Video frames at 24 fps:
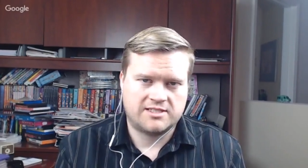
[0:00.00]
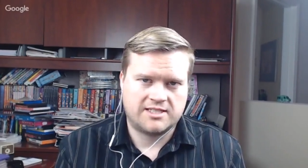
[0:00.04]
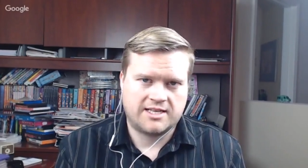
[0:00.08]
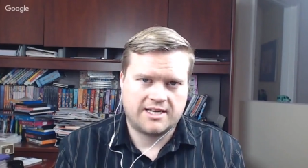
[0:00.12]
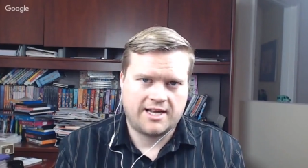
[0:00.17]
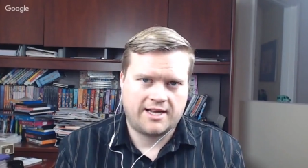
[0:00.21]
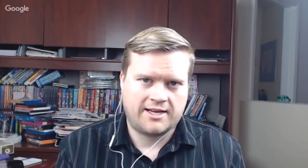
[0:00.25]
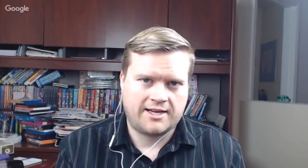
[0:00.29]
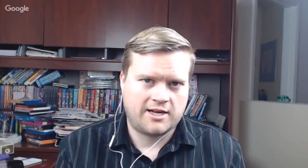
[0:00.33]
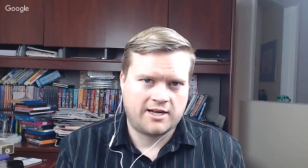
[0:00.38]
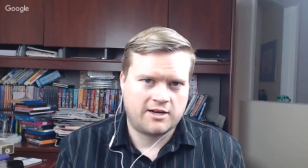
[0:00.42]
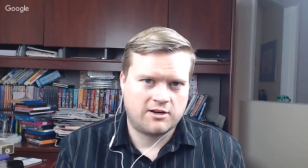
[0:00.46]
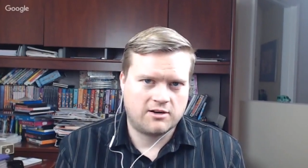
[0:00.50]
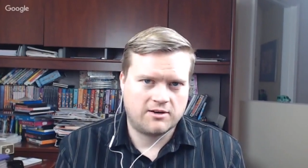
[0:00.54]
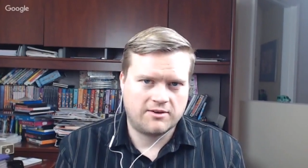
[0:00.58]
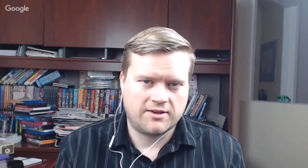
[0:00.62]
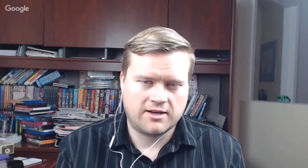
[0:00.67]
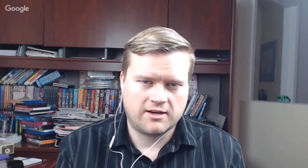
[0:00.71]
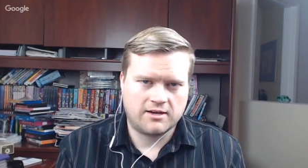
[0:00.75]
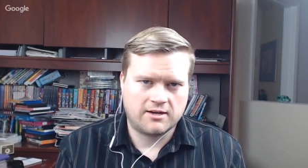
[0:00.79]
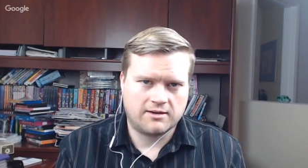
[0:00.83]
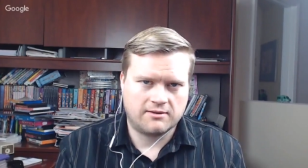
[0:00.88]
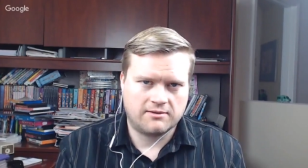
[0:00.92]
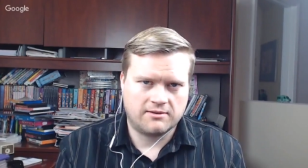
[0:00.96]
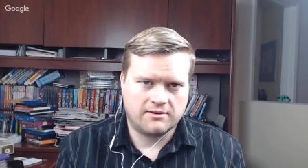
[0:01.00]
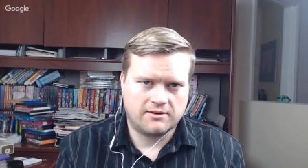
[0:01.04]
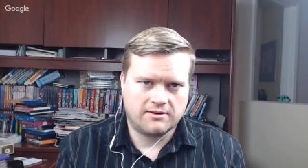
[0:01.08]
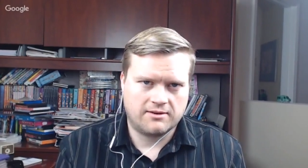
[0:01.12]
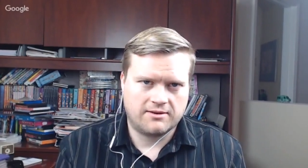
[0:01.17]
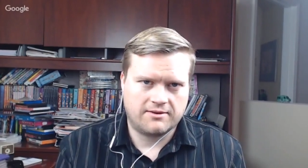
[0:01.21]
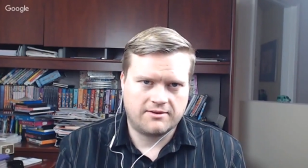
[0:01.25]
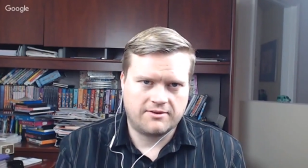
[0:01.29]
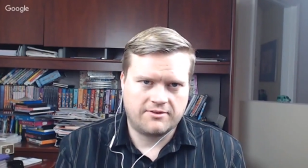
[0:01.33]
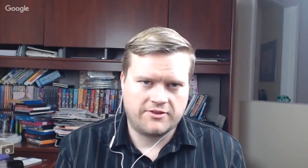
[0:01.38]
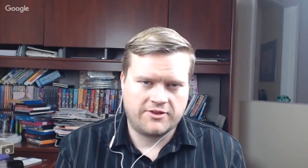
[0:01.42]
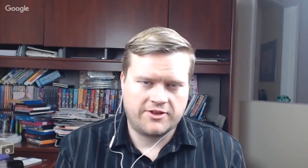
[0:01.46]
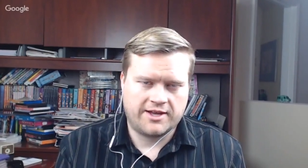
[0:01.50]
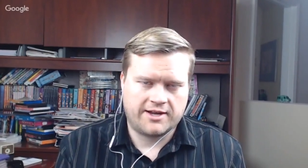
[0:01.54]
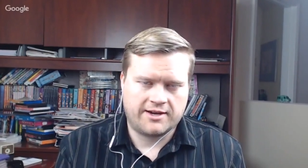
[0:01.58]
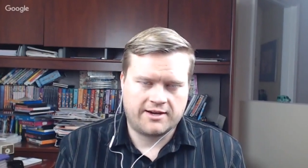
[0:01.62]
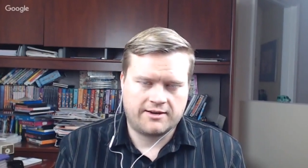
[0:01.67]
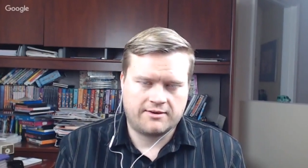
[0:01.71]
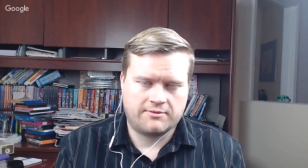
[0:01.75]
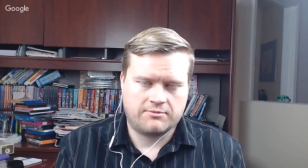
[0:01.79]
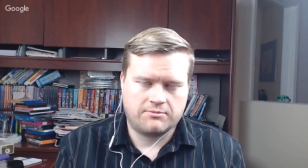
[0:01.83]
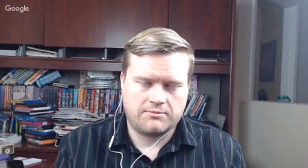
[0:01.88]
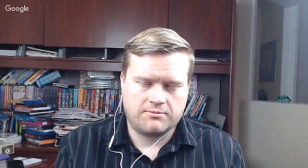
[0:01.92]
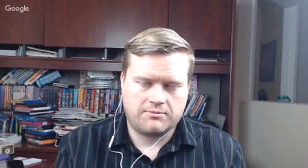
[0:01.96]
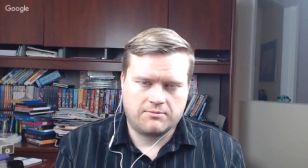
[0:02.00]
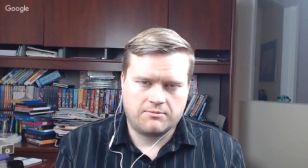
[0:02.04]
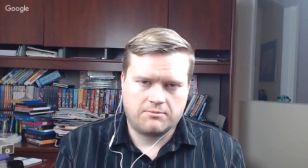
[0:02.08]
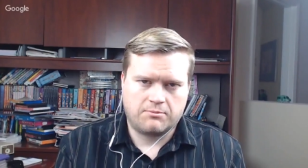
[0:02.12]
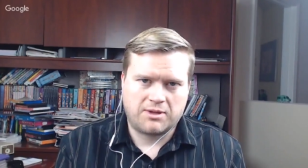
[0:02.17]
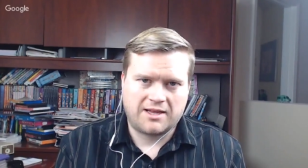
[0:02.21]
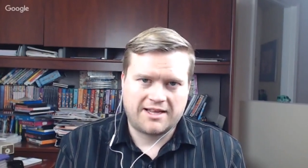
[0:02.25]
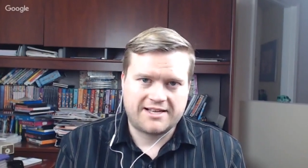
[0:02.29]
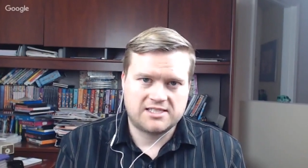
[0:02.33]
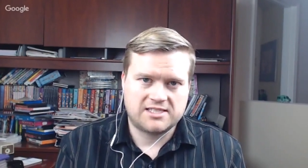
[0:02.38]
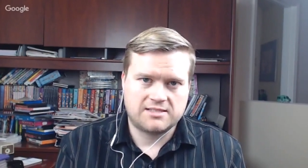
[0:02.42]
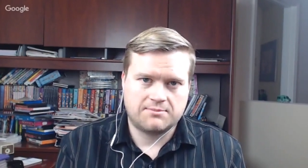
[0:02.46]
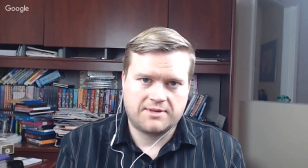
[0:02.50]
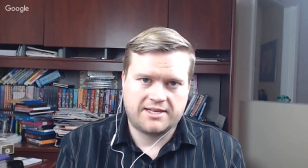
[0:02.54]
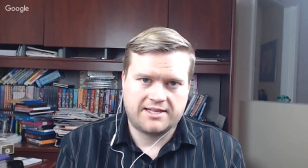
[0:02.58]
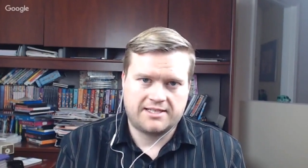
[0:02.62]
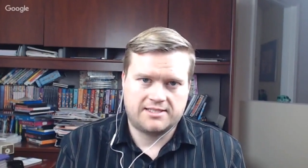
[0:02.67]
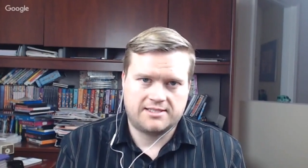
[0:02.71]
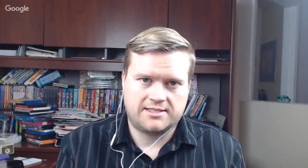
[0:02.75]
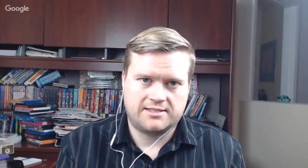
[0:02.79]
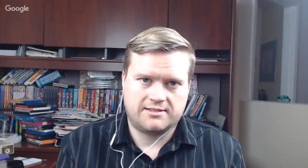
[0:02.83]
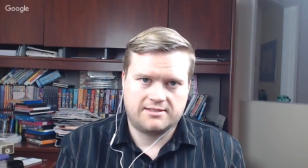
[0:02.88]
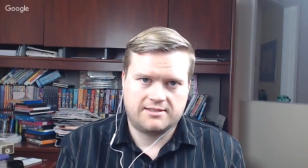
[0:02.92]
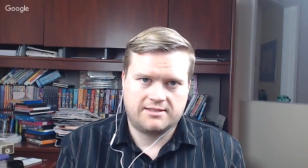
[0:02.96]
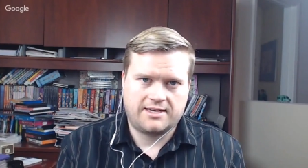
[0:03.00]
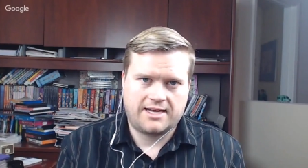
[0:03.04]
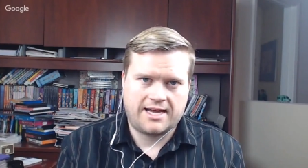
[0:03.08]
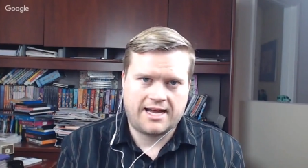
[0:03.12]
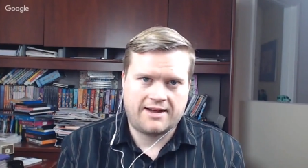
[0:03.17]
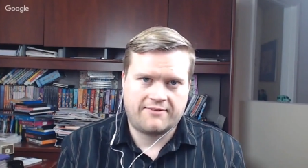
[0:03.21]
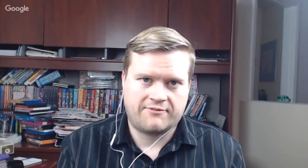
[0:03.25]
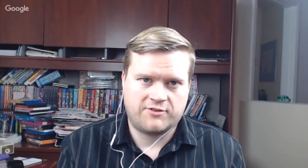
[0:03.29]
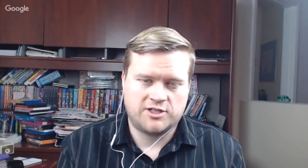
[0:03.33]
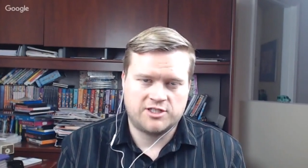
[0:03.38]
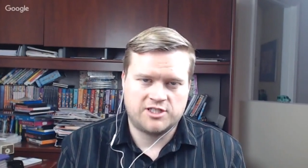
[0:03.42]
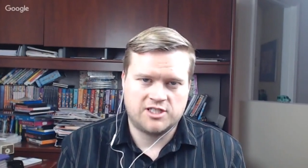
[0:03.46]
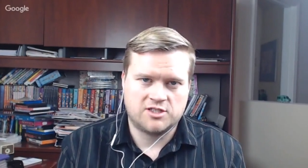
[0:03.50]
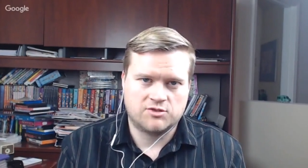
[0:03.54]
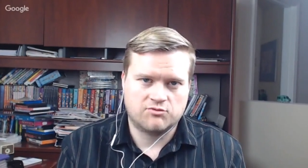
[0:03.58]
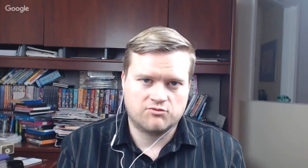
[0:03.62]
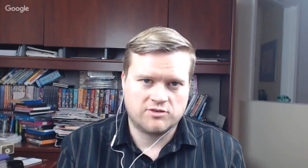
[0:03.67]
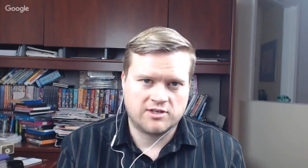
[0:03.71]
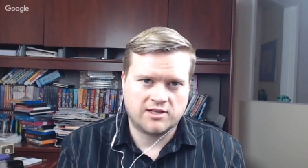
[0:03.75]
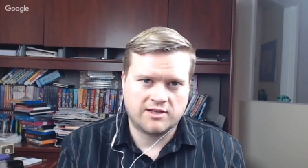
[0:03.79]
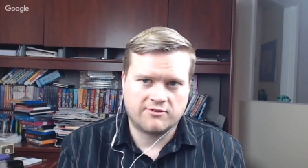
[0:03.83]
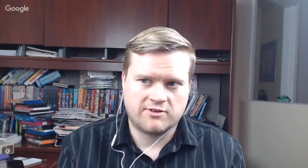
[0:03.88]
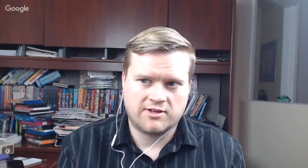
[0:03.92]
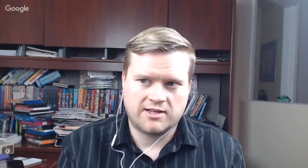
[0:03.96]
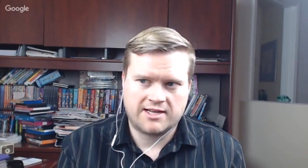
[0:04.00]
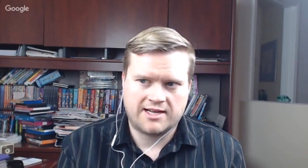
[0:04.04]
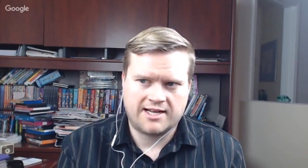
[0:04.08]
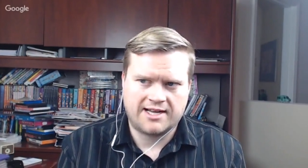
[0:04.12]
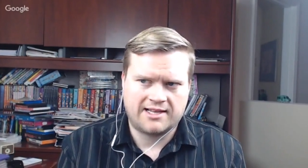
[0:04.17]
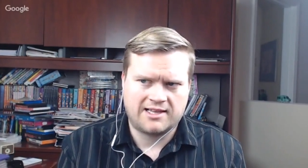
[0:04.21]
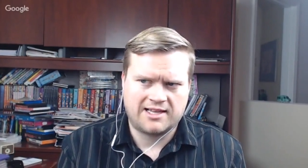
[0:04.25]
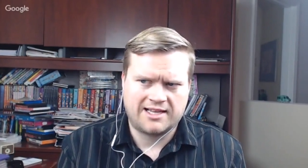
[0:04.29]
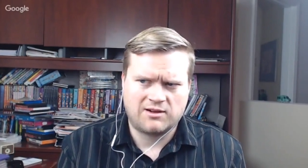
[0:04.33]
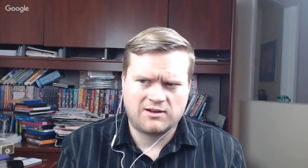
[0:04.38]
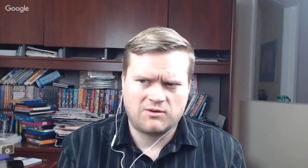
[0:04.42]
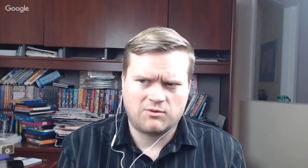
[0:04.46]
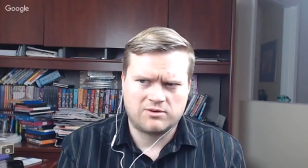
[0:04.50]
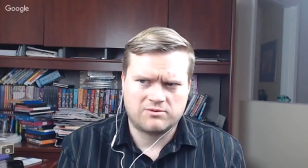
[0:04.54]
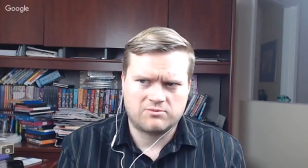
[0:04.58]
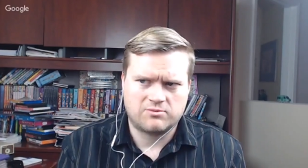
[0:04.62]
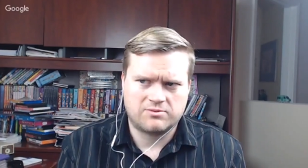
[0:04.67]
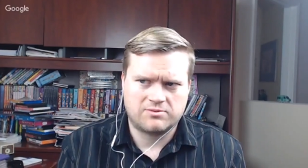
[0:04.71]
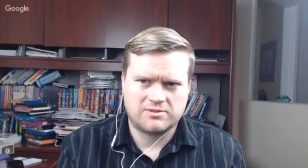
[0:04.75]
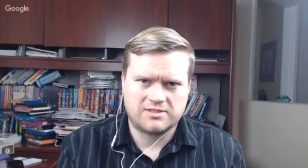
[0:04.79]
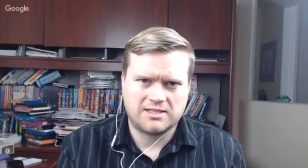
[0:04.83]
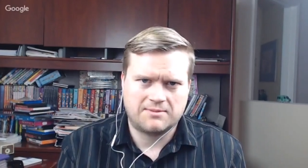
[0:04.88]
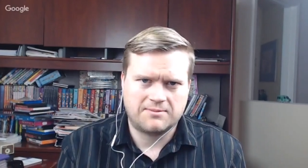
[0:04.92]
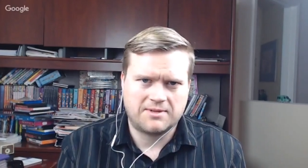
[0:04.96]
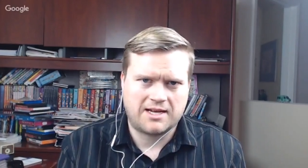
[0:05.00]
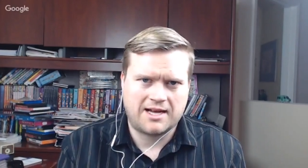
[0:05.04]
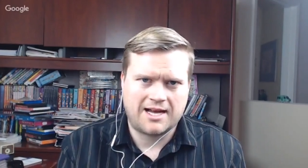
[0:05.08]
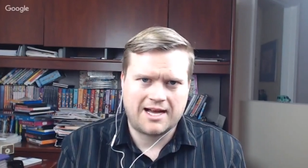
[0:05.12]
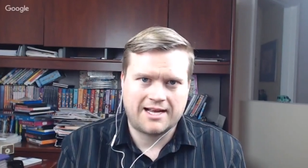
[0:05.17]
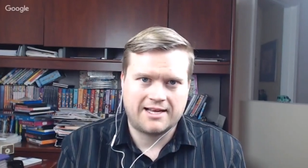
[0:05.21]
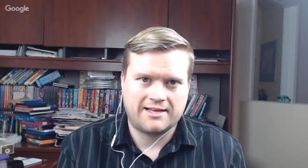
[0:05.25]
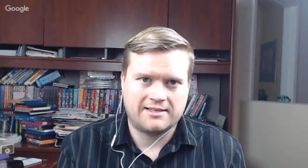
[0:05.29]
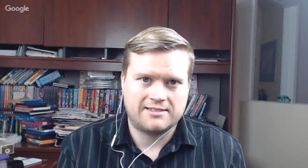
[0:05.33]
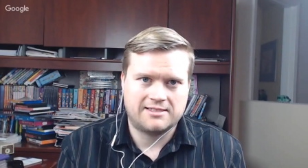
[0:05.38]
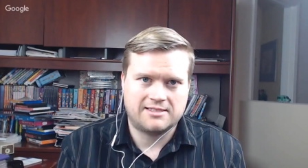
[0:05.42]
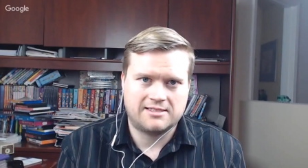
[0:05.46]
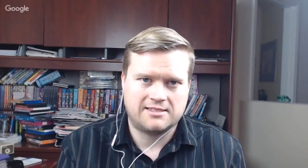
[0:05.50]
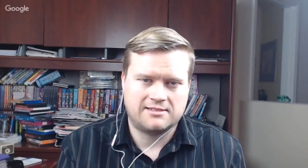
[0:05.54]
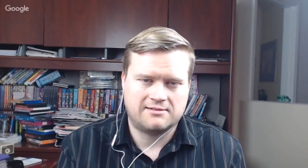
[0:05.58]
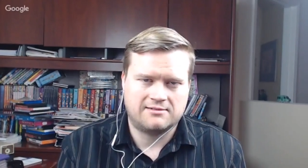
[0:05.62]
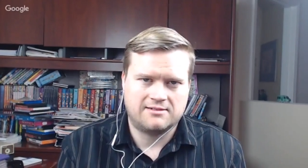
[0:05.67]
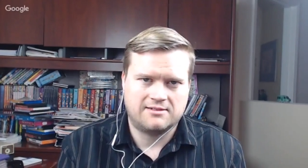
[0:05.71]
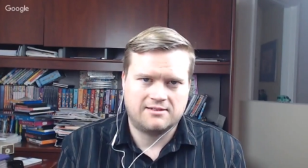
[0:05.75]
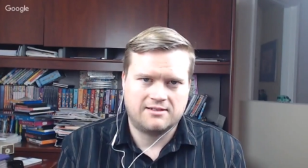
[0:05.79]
And I hear their their placement average is really really high, like some of the highest